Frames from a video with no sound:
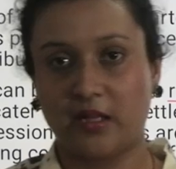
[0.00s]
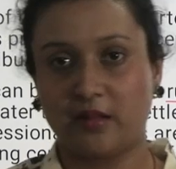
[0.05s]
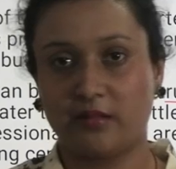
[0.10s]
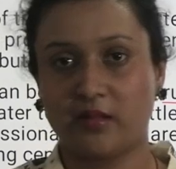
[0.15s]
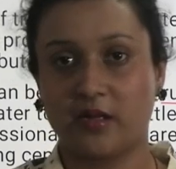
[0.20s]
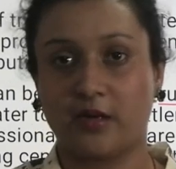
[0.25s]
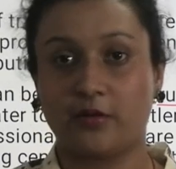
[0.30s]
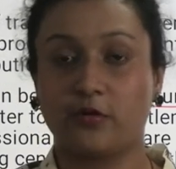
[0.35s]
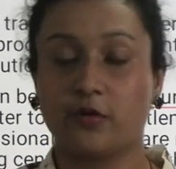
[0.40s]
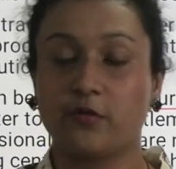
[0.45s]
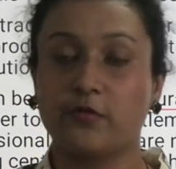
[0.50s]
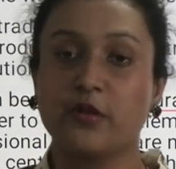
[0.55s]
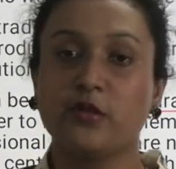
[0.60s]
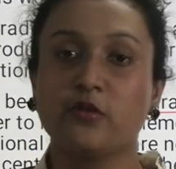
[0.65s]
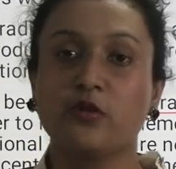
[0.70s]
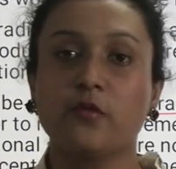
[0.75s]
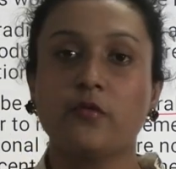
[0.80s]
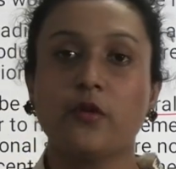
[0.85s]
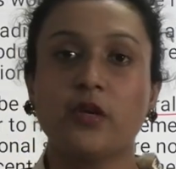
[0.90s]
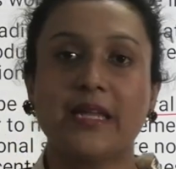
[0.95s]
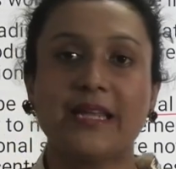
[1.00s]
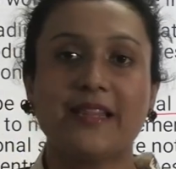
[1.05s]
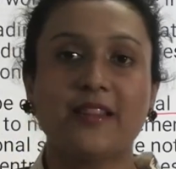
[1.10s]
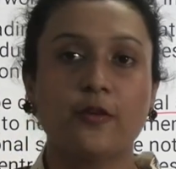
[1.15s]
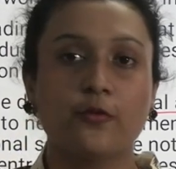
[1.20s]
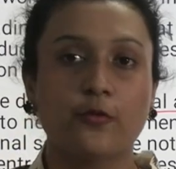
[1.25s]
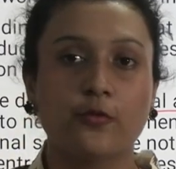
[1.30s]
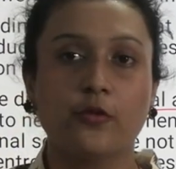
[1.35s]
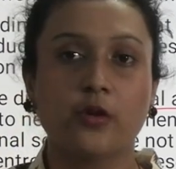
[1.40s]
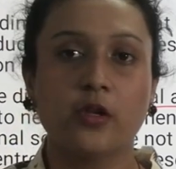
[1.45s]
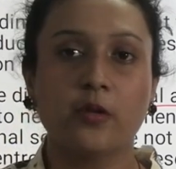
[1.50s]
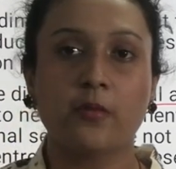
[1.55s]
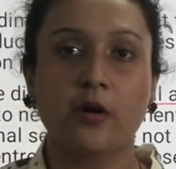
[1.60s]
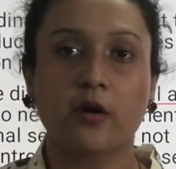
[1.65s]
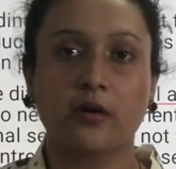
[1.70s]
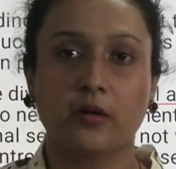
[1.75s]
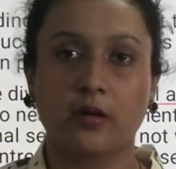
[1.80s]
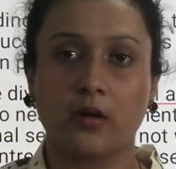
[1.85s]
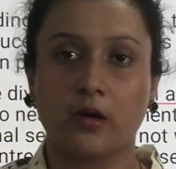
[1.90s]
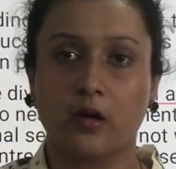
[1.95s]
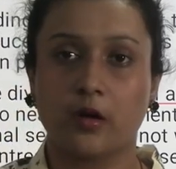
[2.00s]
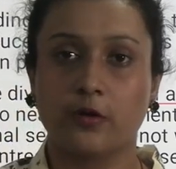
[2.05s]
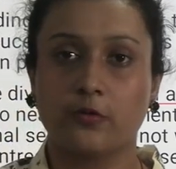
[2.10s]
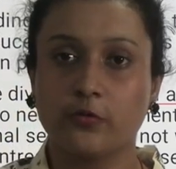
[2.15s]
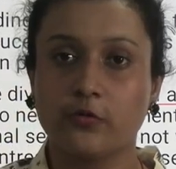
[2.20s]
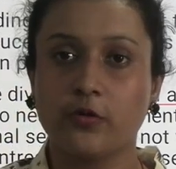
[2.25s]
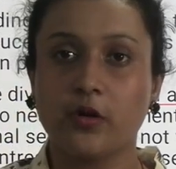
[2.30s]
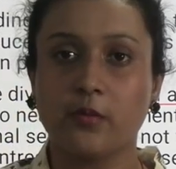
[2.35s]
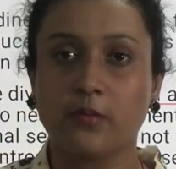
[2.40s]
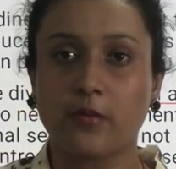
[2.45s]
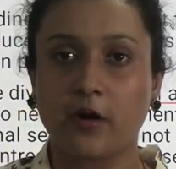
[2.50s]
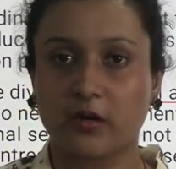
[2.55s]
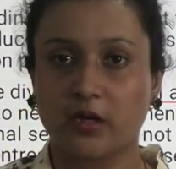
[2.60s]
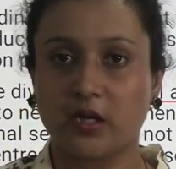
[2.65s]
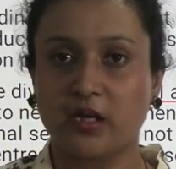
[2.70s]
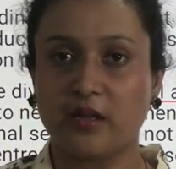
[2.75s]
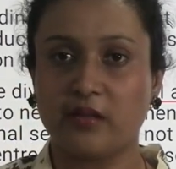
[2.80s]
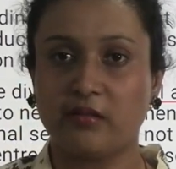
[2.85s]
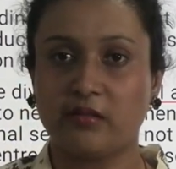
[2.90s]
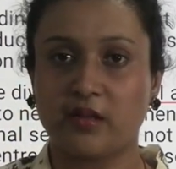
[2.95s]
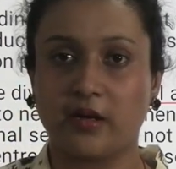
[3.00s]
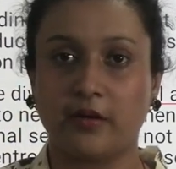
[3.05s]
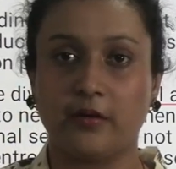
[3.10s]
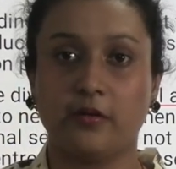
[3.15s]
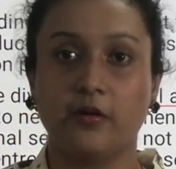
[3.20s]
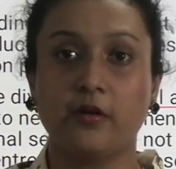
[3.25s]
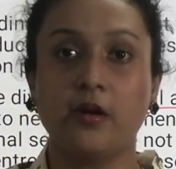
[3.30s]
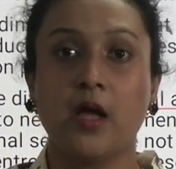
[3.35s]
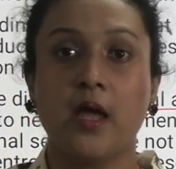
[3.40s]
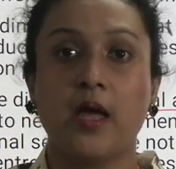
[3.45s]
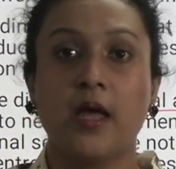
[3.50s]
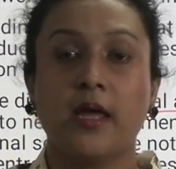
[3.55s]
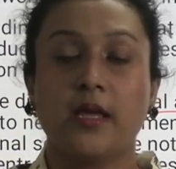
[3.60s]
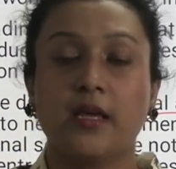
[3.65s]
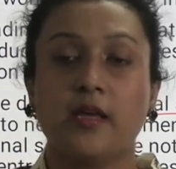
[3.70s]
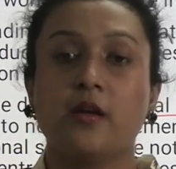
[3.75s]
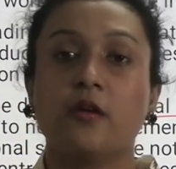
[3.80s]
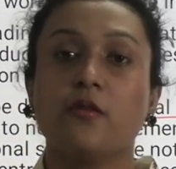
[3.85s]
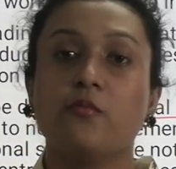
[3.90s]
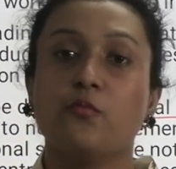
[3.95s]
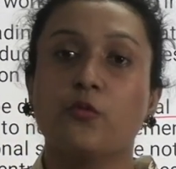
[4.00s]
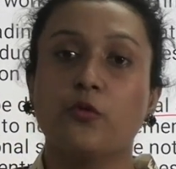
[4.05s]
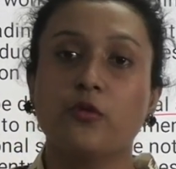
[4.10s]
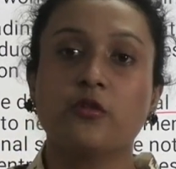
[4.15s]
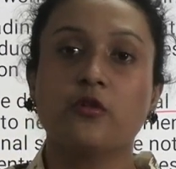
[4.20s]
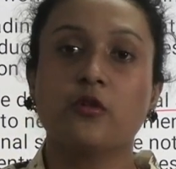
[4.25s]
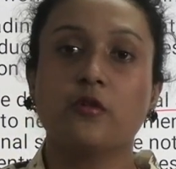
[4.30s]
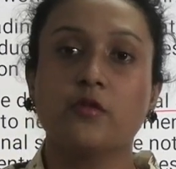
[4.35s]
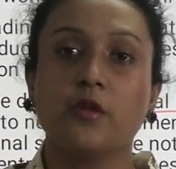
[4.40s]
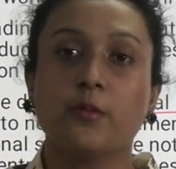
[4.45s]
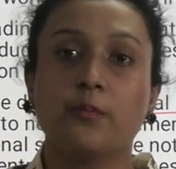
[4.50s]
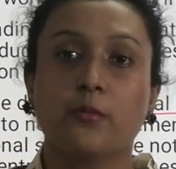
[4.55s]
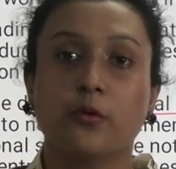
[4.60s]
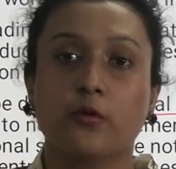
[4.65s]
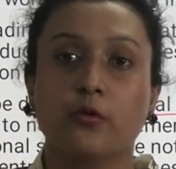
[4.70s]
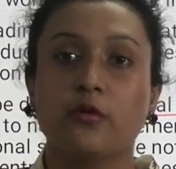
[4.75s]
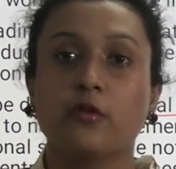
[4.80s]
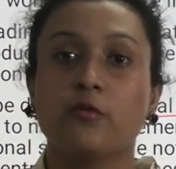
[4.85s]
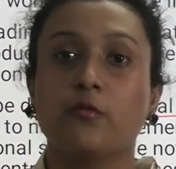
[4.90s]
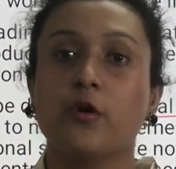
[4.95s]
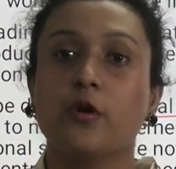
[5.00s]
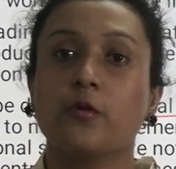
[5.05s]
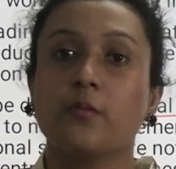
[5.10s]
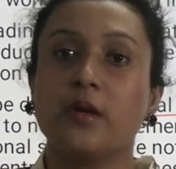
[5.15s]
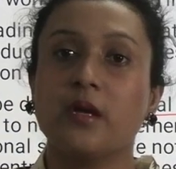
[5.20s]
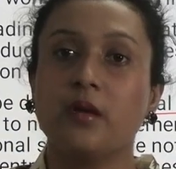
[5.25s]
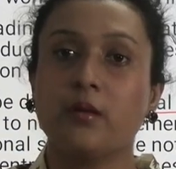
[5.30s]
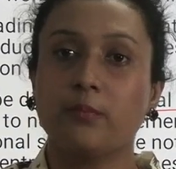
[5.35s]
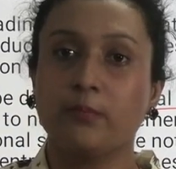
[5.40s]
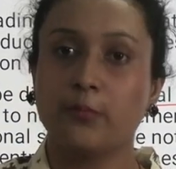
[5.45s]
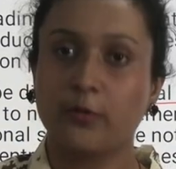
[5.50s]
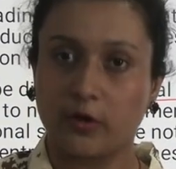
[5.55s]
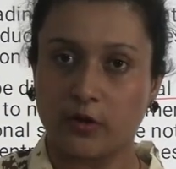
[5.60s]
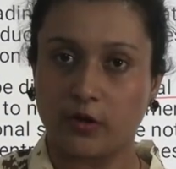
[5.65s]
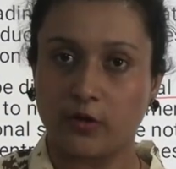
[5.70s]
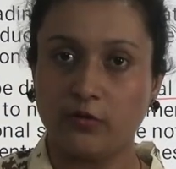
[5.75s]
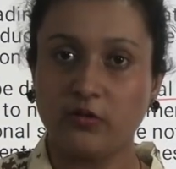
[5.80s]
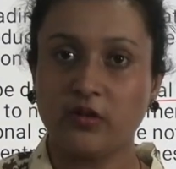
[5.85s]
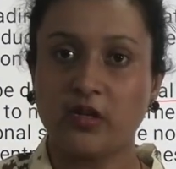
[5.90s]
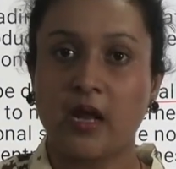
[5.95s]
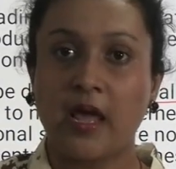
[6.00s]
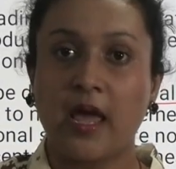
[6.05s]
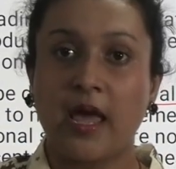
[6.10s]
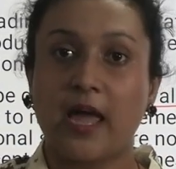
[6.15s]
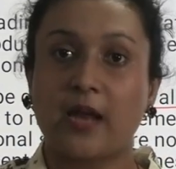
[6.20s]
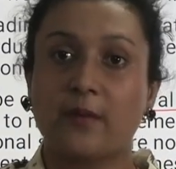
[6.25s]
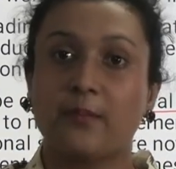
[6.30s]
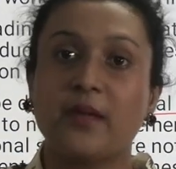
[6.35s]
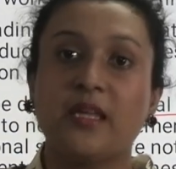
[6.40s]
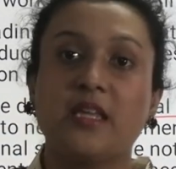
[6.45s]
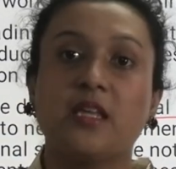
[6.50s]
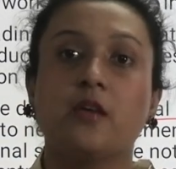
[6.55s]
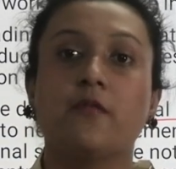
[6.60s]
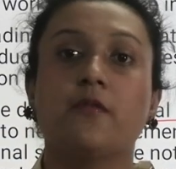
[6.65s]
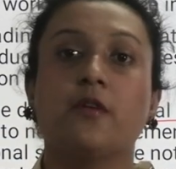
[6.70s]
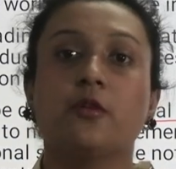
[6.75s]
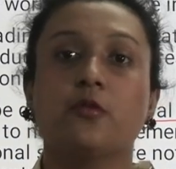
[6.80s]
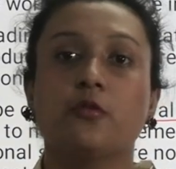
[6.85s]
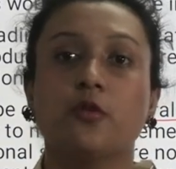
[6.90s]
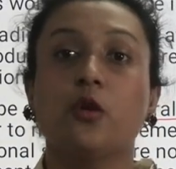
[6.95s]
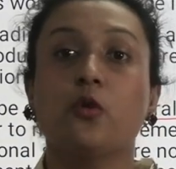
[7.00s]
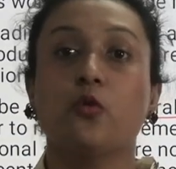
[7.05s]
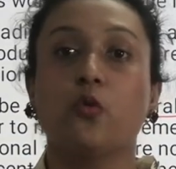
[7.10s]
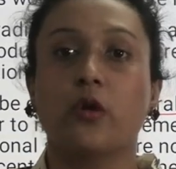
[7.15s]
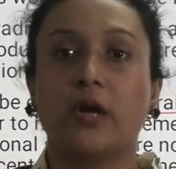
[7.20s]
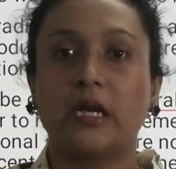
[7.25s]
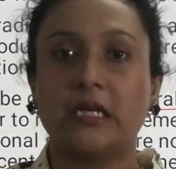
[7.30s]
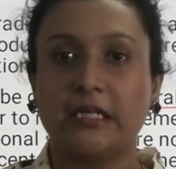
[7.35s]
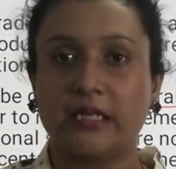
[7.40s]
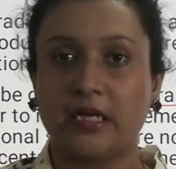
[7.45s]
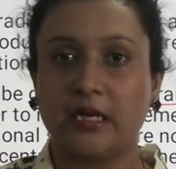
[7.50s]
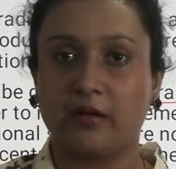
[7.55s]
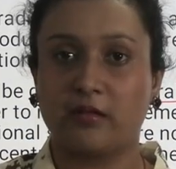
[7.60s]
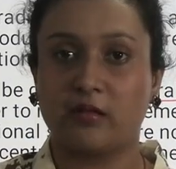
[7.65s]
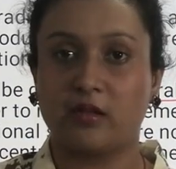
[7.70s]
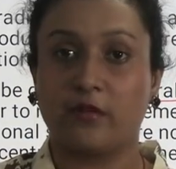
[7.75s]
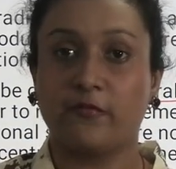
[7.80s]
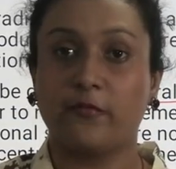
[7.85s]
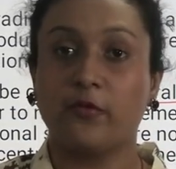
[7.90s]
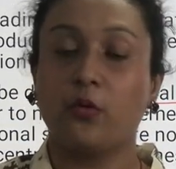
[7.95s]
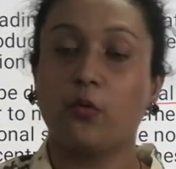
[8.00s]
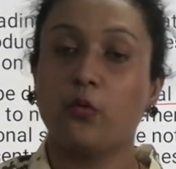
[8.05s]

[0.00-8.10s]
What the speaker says: center? First of all, in the rural marketing center, here most of the goods were being produced and being given to the locality itself.